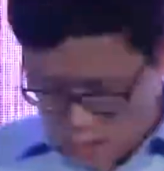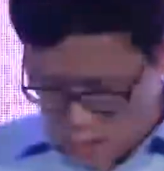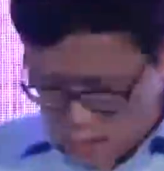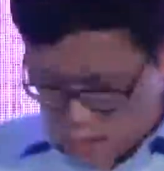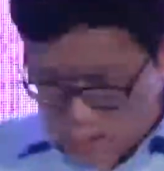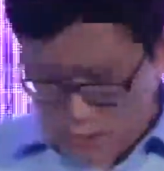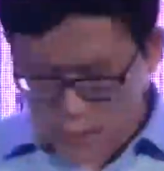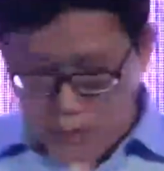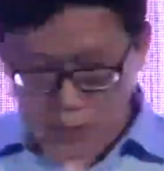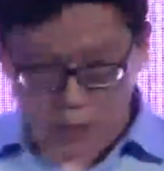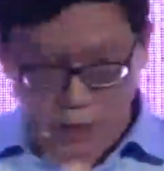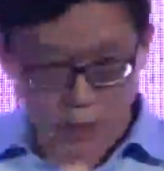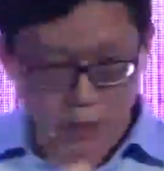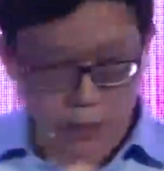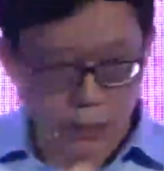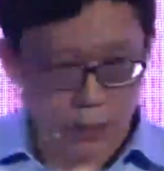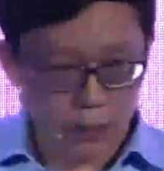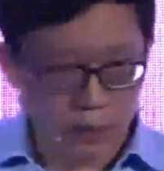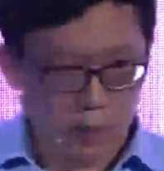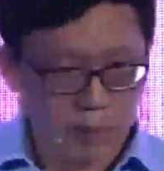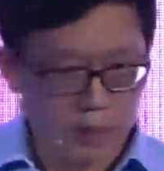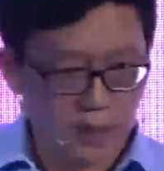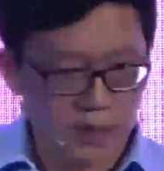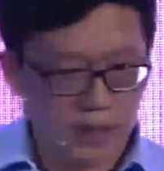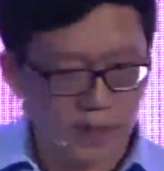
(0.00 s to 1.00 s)
So
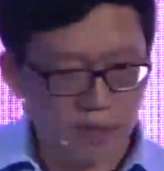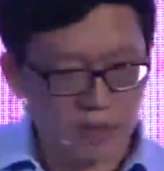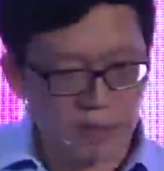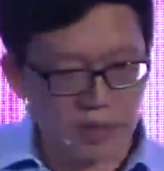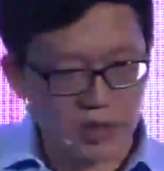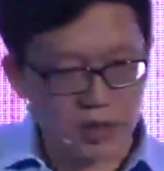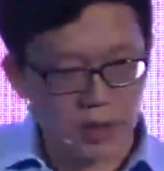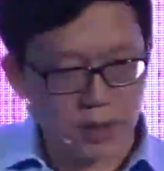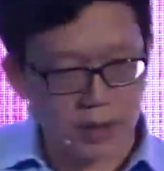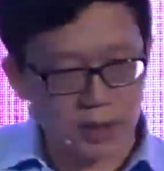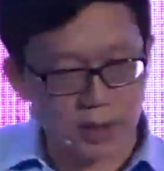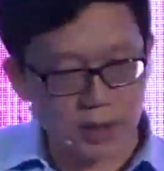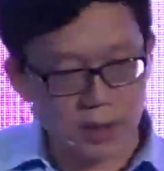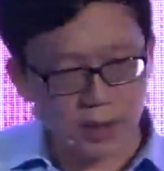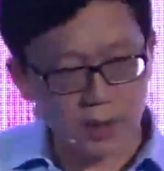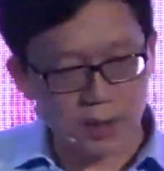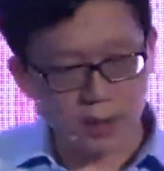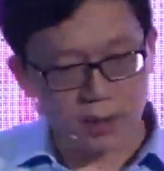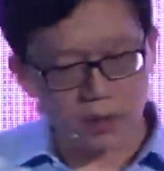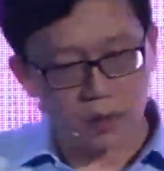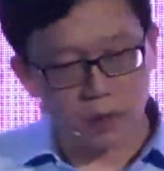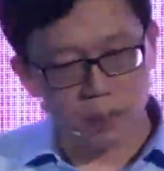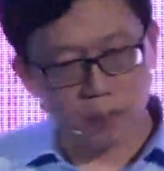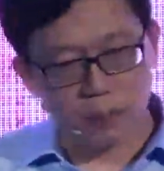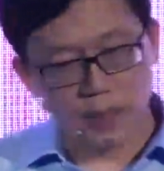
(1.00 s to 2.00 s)
we believe machine learning
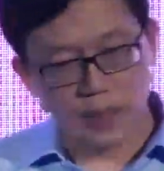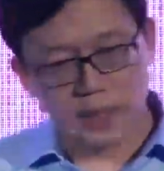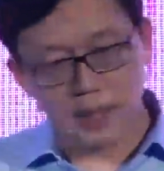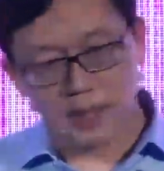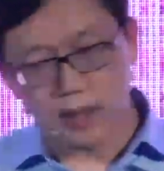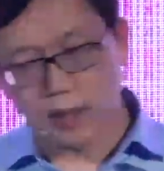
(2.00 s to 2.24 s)
could play a